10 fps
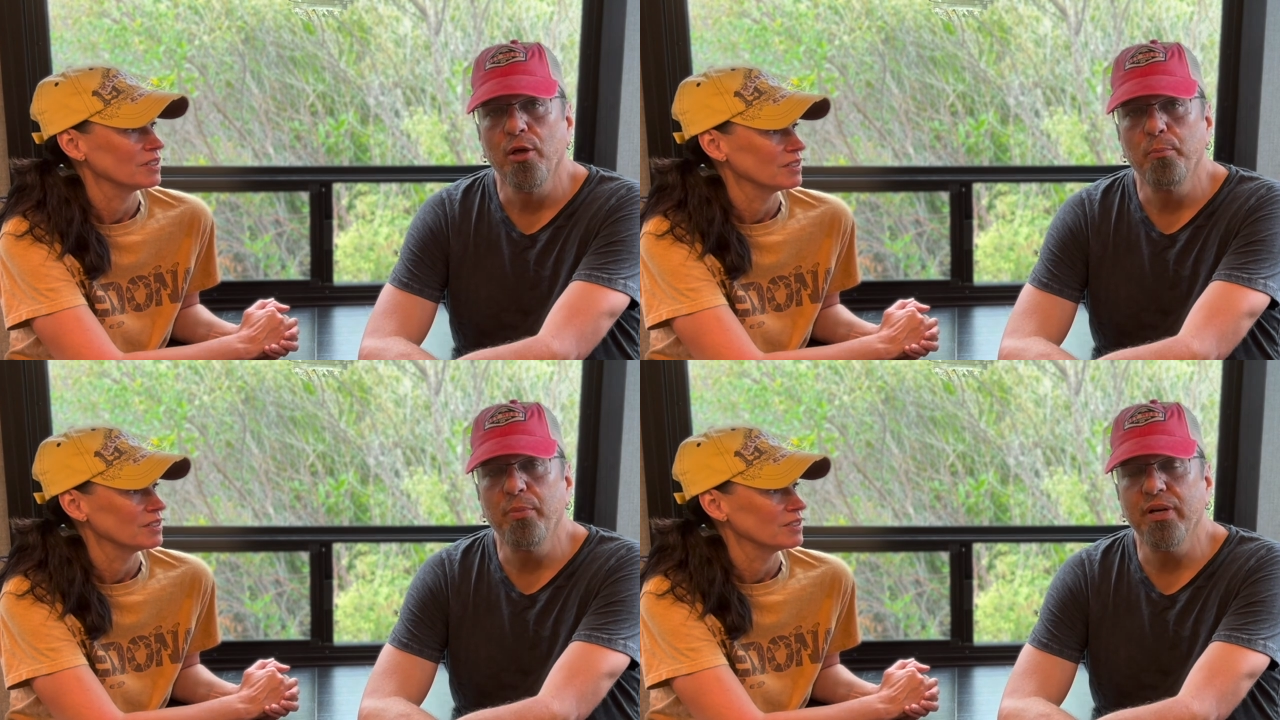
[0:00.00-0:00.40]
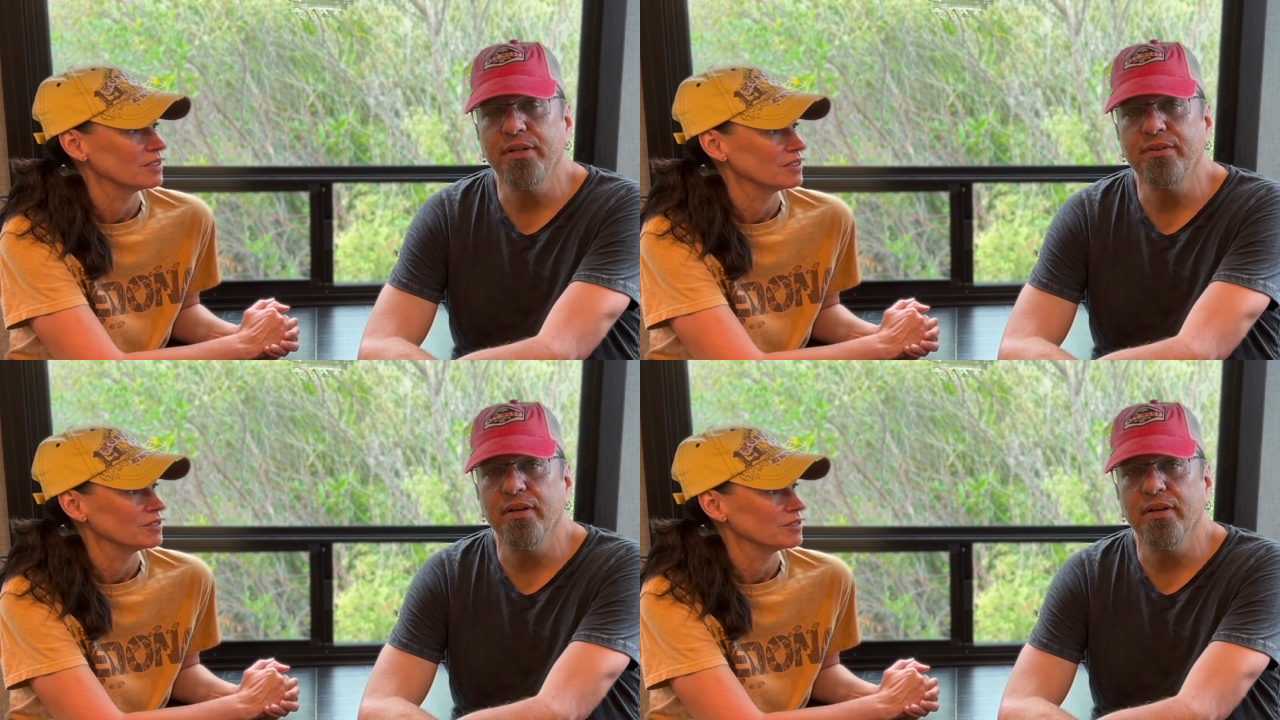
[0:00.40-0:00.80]

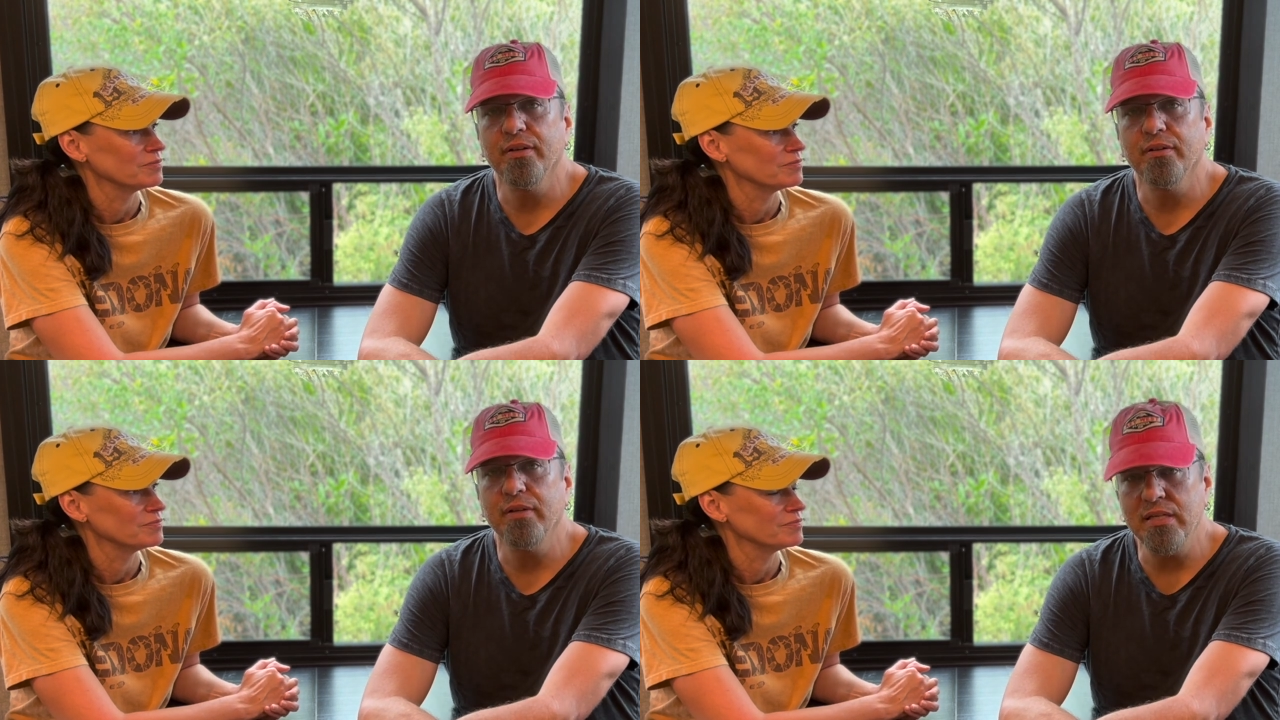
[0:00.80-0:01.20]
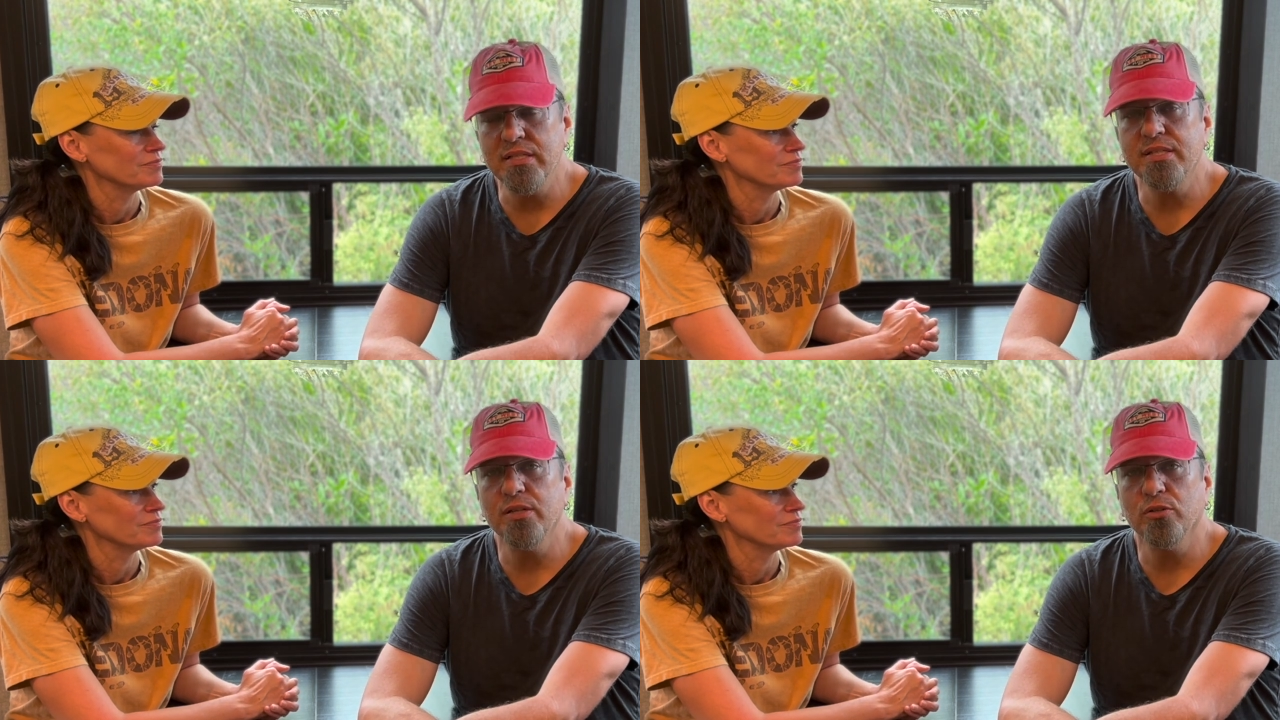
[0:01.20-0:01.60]
Speaker 1: But uh, they did
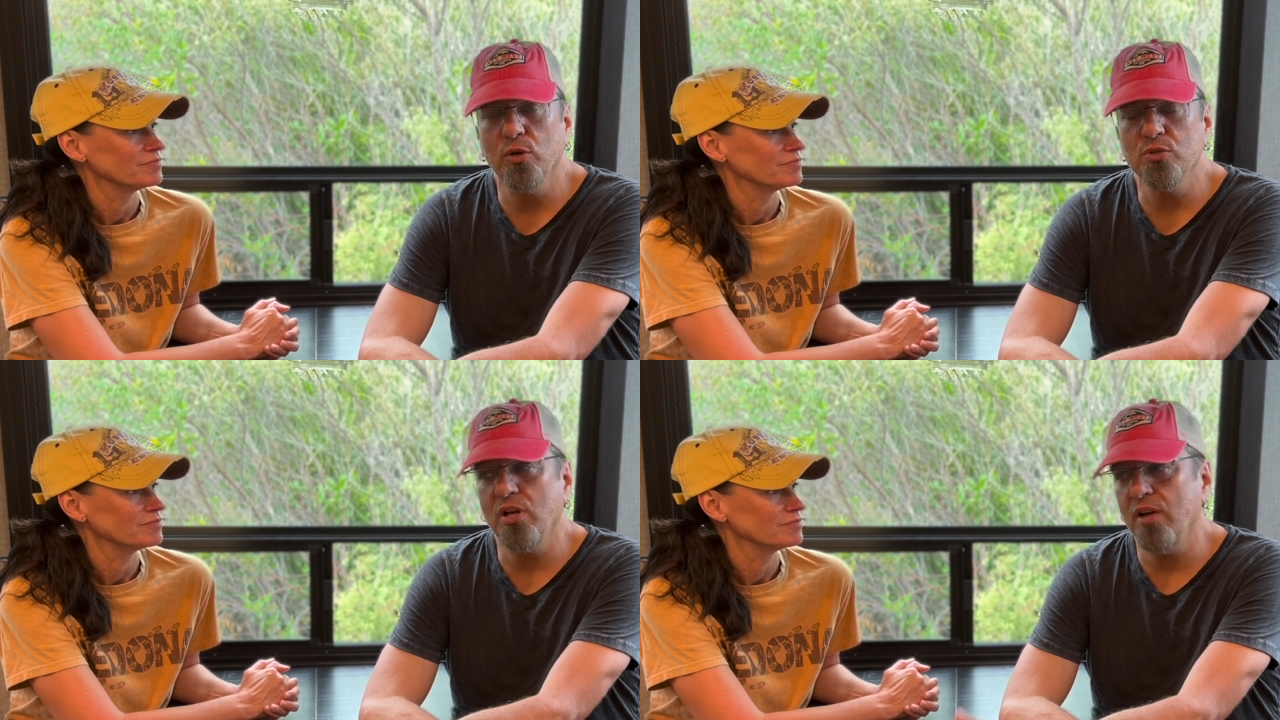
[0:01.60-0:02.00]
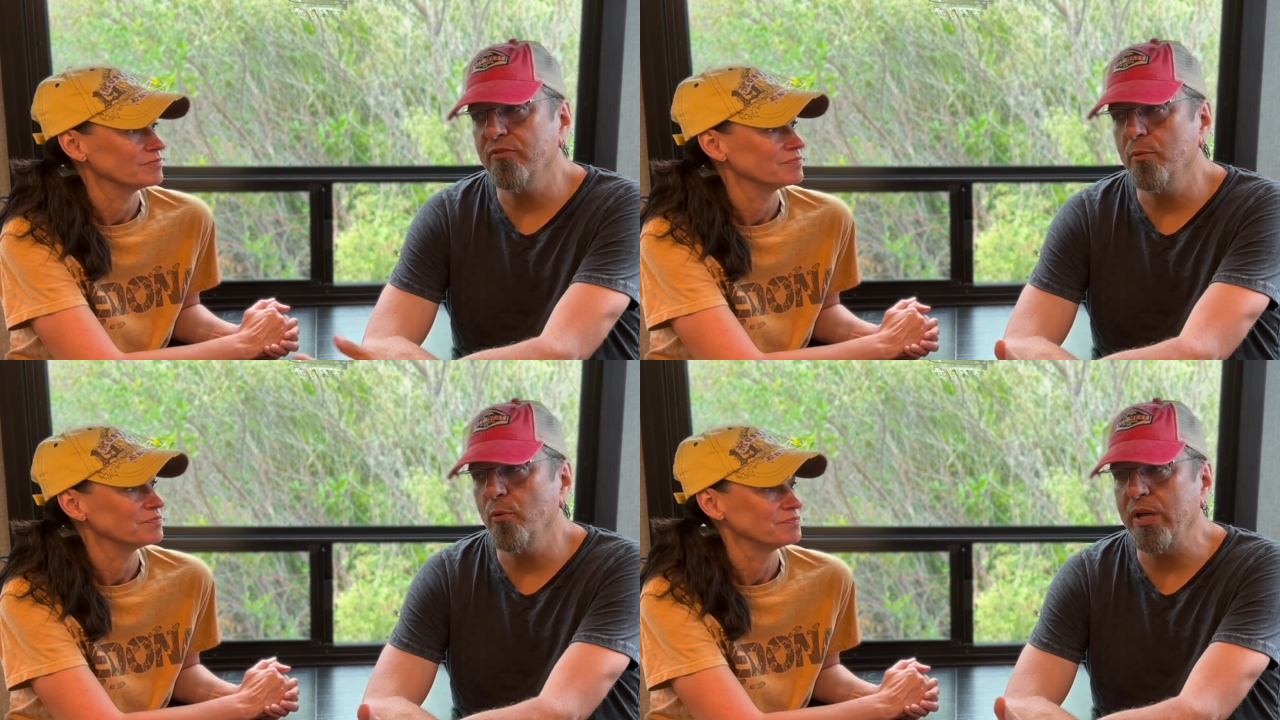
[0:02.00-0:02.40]
still close off
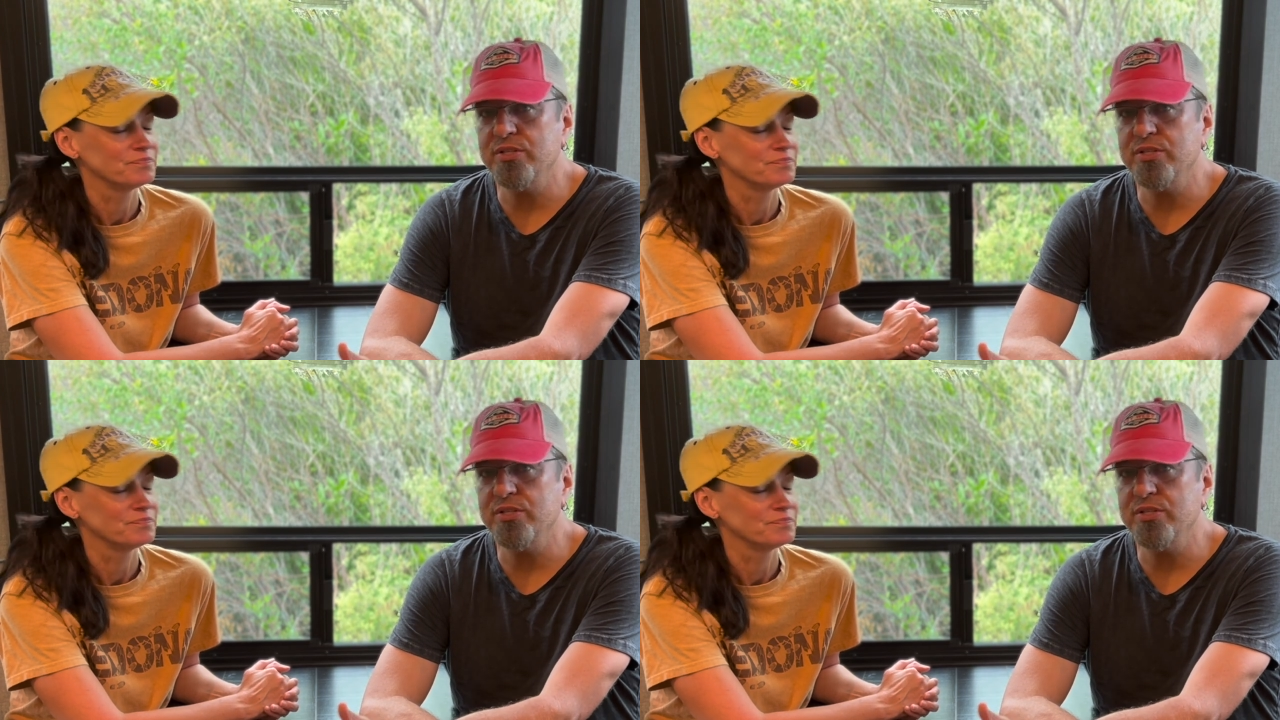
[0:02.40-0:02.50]
from around